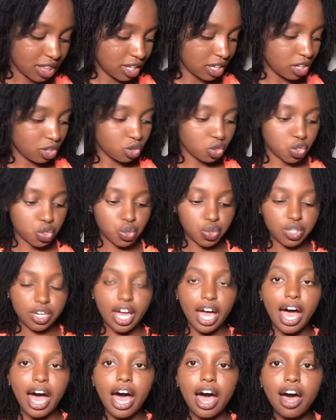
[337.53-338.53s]
think you should
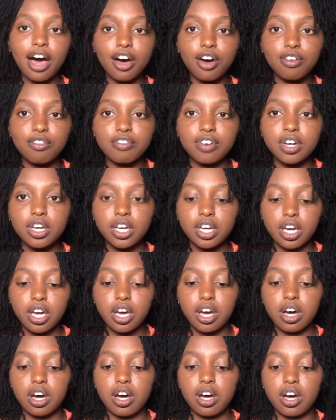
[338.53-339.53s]
have
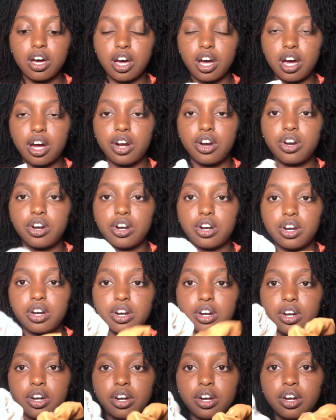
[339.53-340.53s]
are
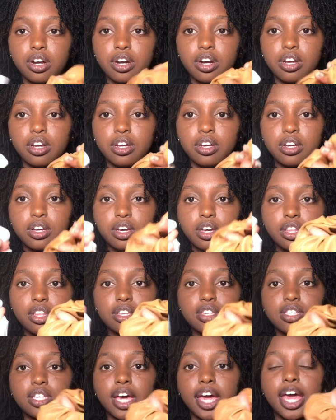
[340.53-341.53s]

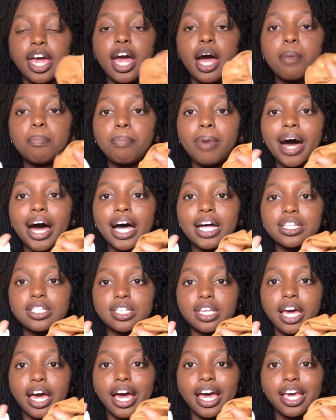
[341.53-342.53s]
these hair bands,
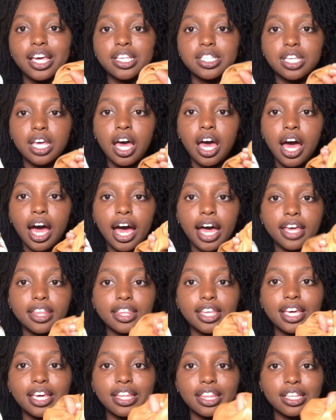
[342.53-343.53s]
guys. I
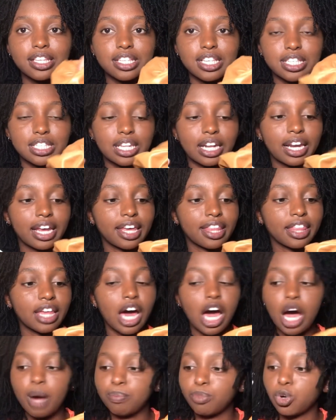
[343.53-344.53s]
think this is leather,
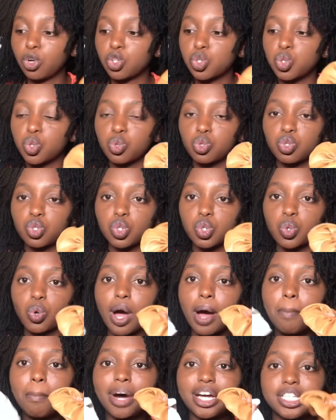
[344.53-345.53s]
I'm not too
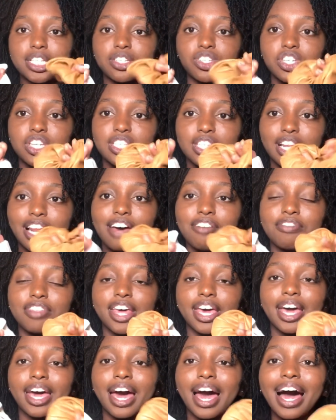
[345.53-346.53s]
sure, but I just love the
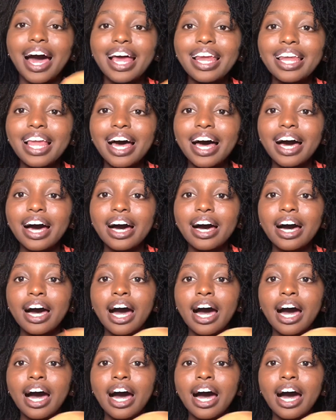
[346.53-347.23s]
color.